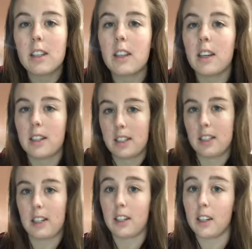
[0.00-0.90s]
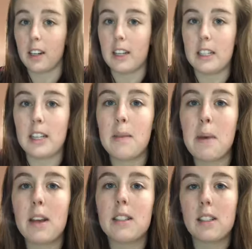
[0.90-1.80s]
The standard is
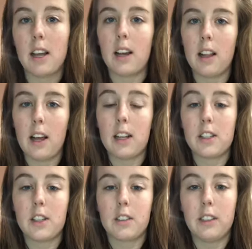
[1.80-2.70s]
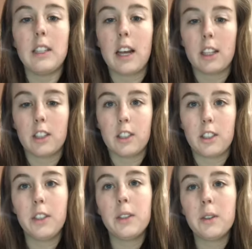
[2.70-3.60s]
MS-LS
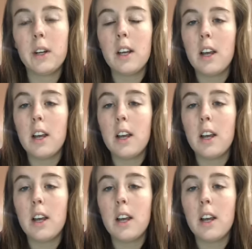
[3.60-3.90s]
3-2,